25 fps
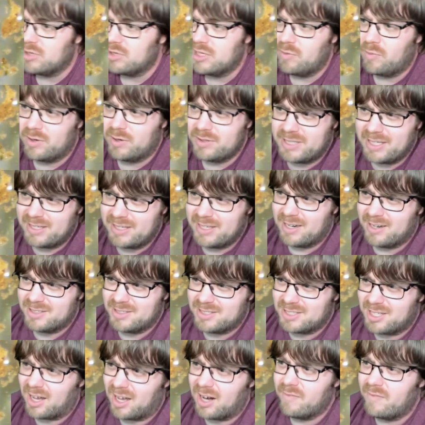where they did a
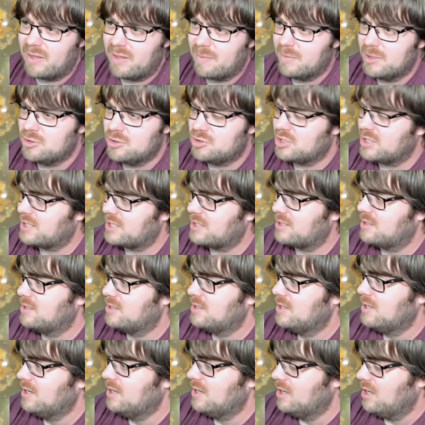ton of imaging
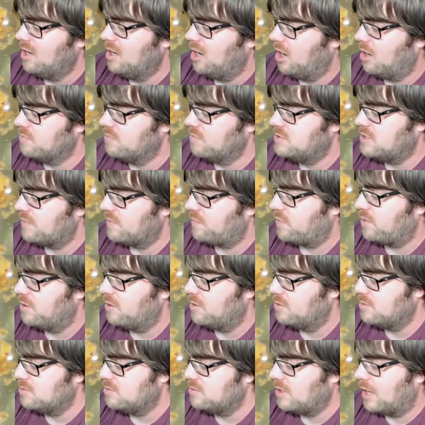of
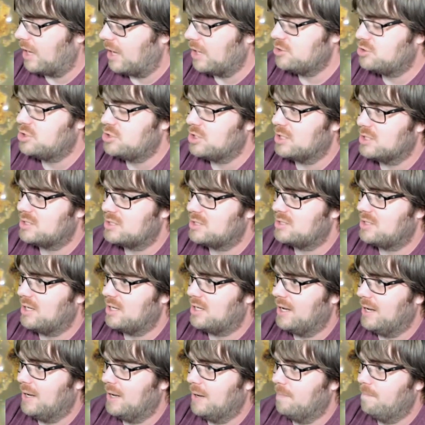different, not just
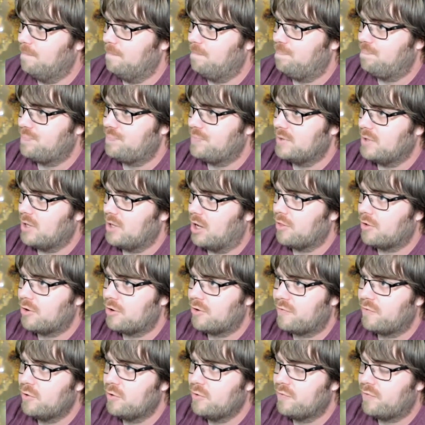other
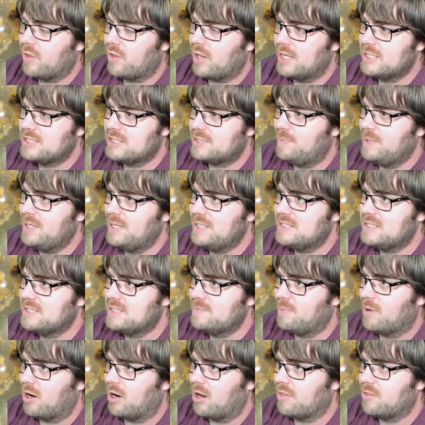fruit fly species,
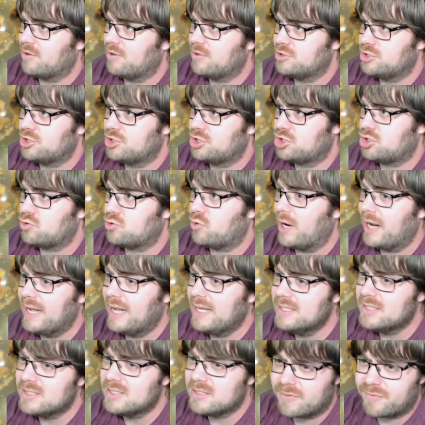but other
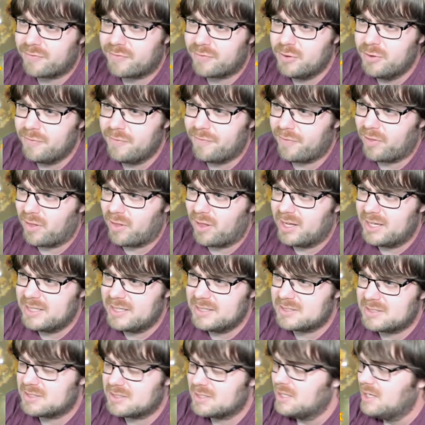strains of fruit
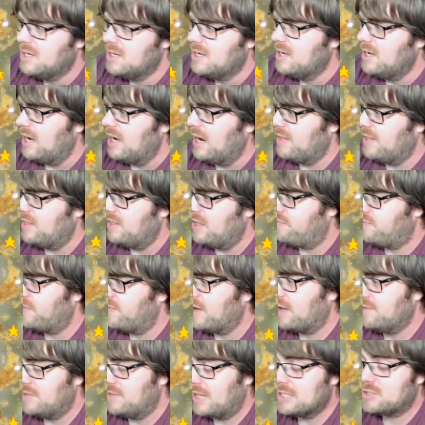flies. And
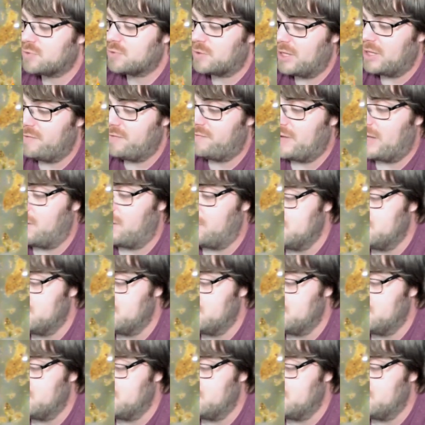that's where they found it was